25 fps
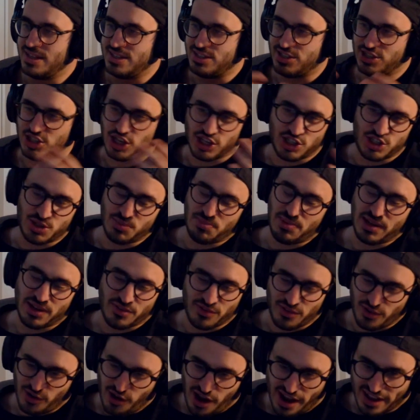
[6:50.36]
such a
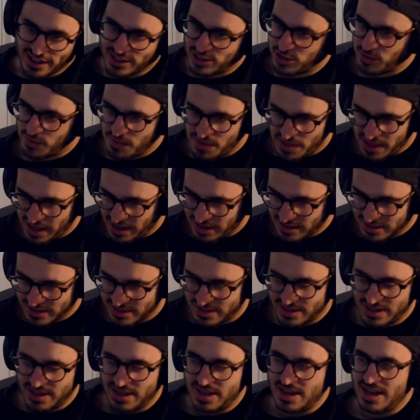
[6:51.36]
big variety of
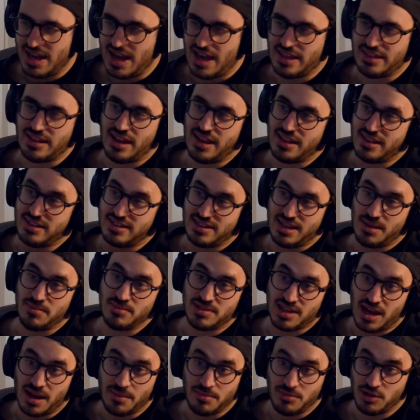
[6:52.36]
things. And then at the
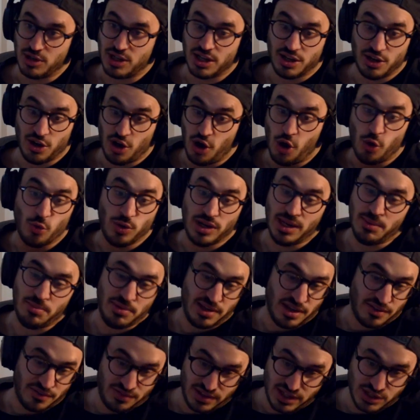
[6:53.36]
same time, you can only
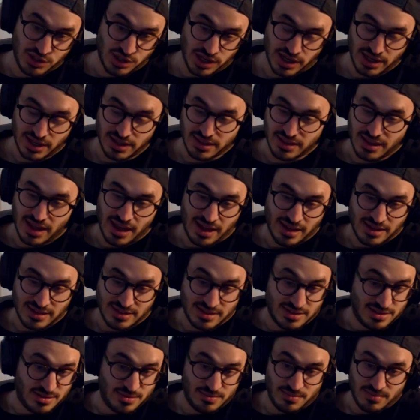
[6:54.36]
be a VJ, and that
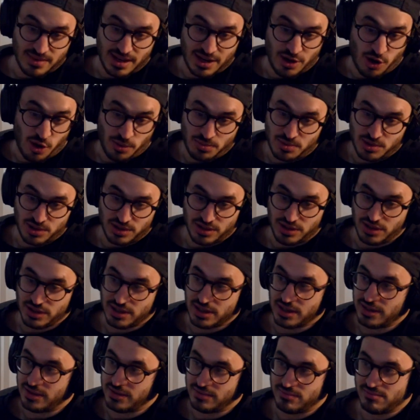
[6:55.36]
is an option.
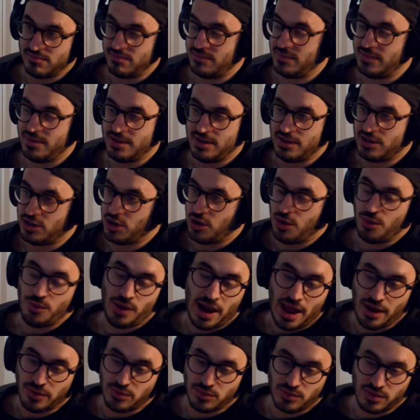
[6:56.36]
You can go
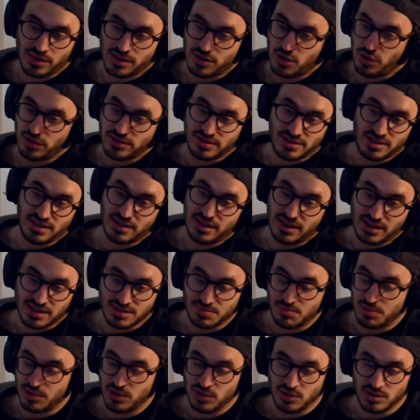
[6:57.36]
around with content that
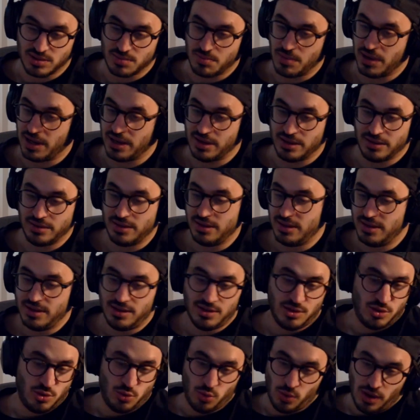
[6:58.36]
is produced by
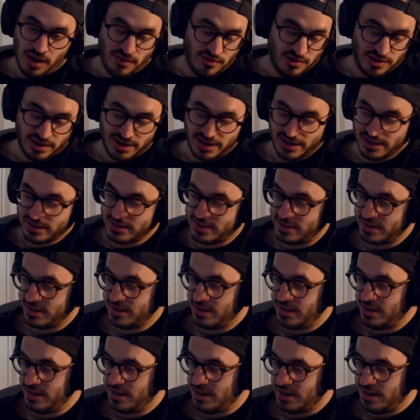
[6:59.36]
whoever it is,
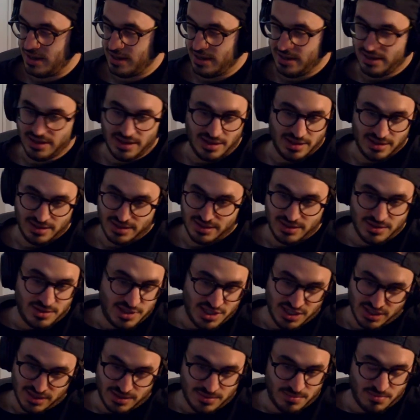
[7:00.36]
and
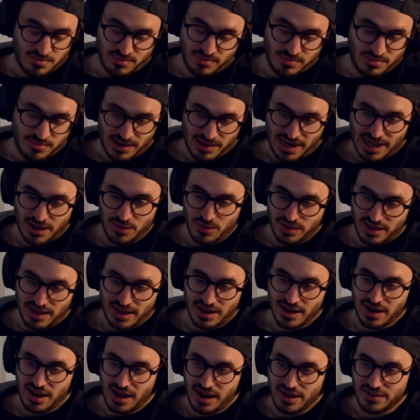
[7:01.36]
just play with
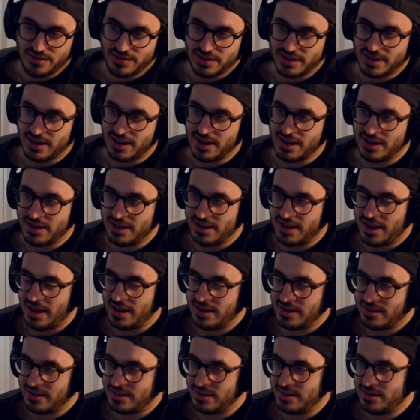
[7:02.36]
it live
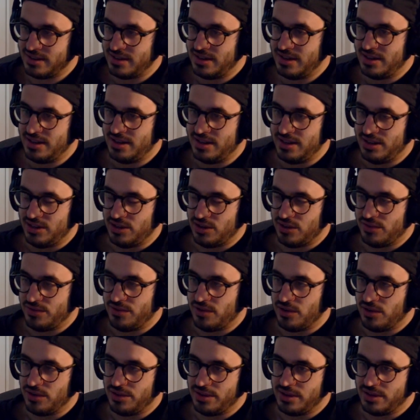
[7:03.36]
and
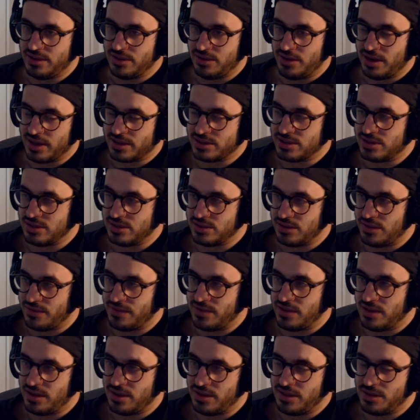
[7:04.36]
follow the direction
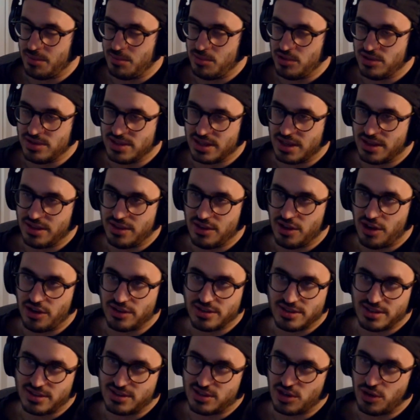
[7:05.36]
of the music and the
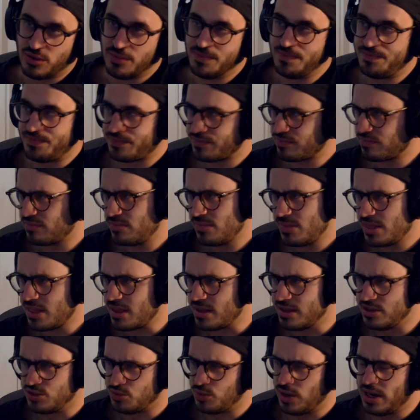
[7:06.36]
artist. So
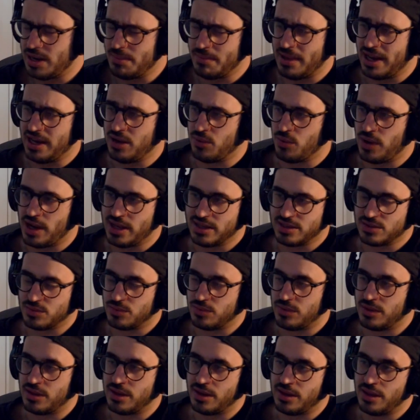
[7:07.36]
there's really many
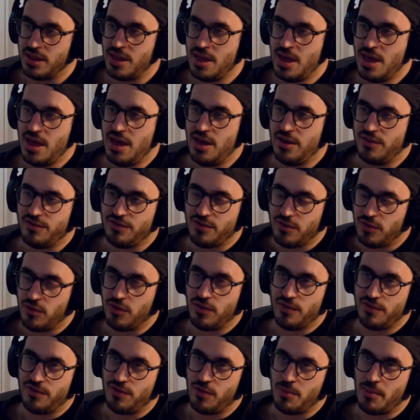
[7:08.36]
ways.
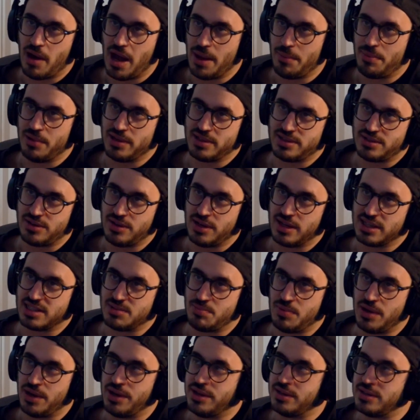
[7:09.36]
For my personal
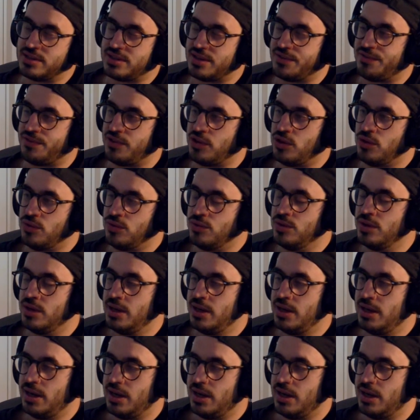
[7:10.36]
experience, if you